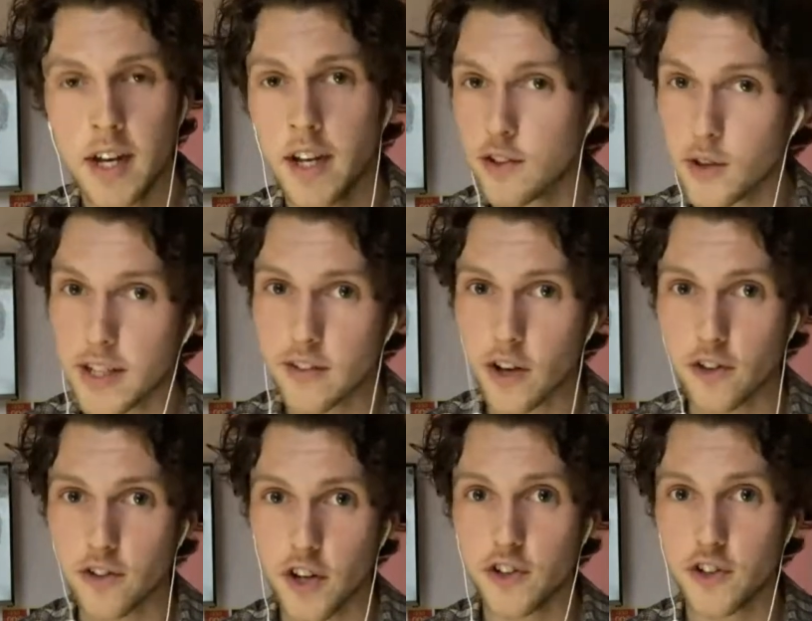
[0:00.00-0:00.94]
So this all
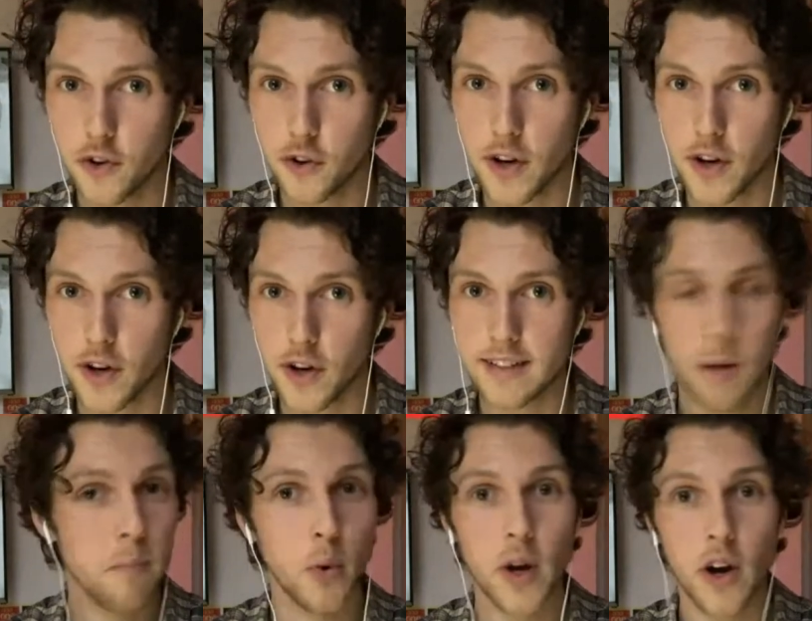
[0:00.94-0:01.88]
sounds great,
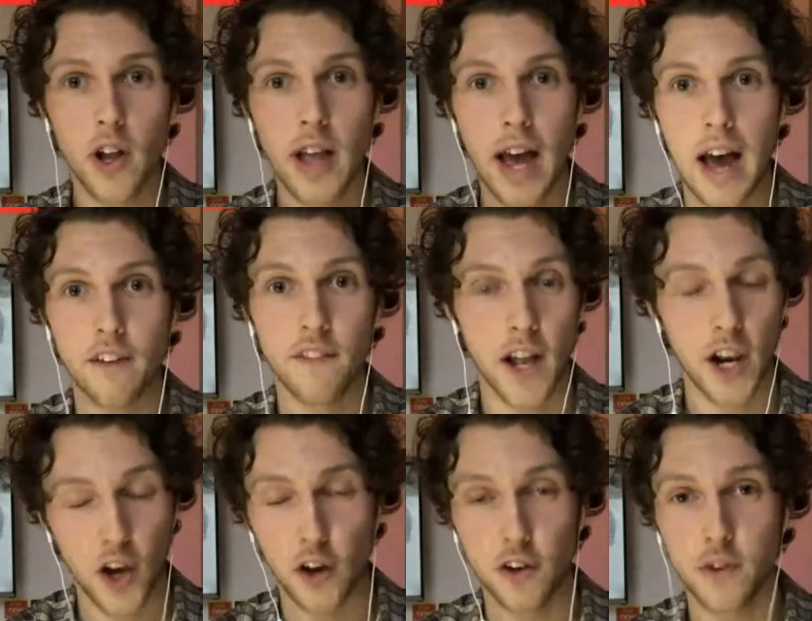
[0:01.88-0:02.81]
but we all have
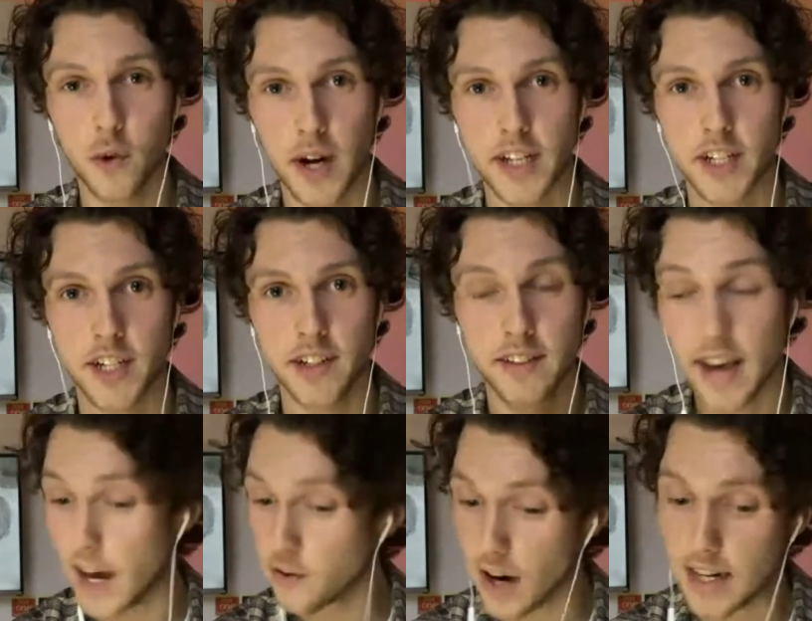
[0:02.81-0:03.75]
a lot of questions,
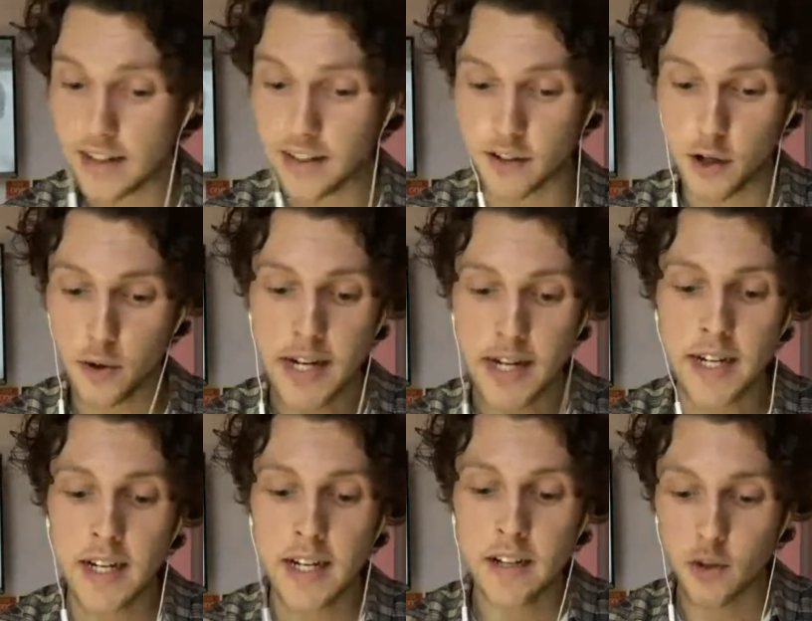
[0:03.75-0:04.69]
and rightly so.
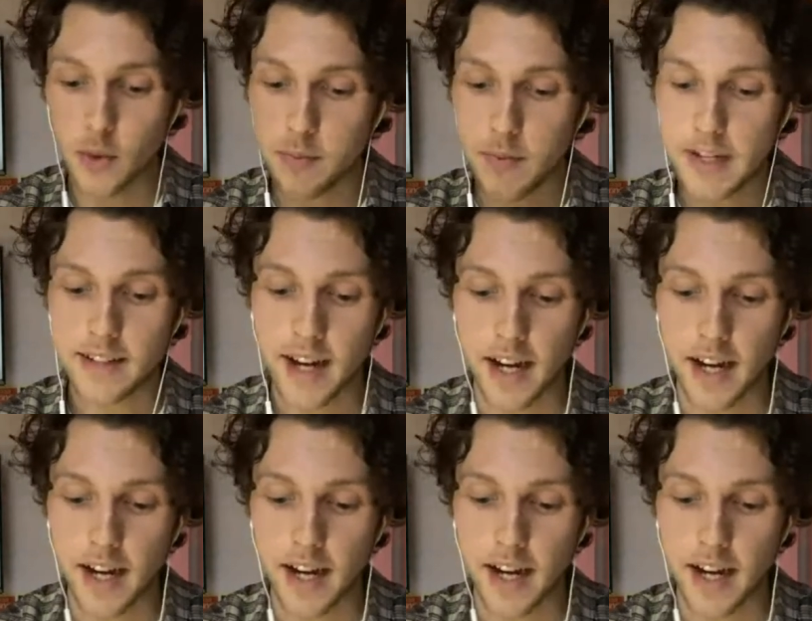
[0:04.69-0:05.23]
So with me tonight